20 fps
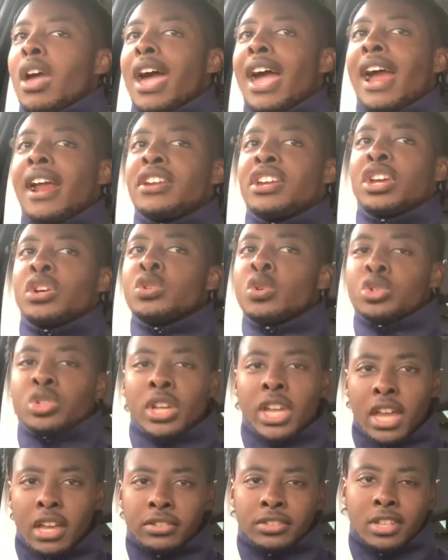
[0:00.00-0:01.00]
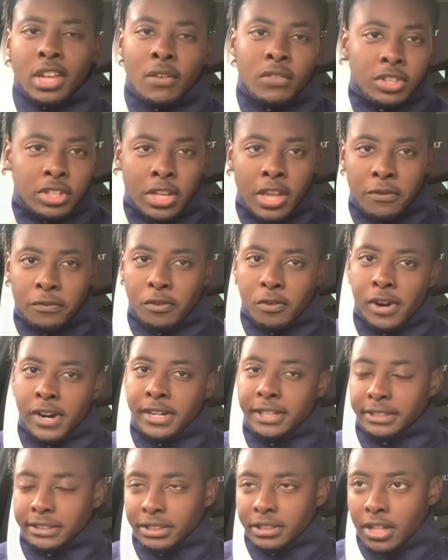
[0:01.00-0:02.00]
And you can also get a service kit for
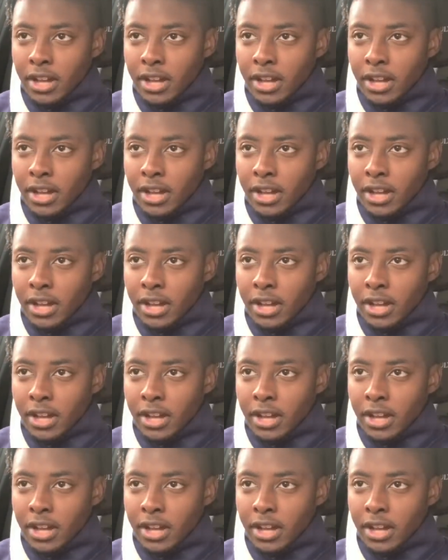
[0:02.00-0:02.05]
it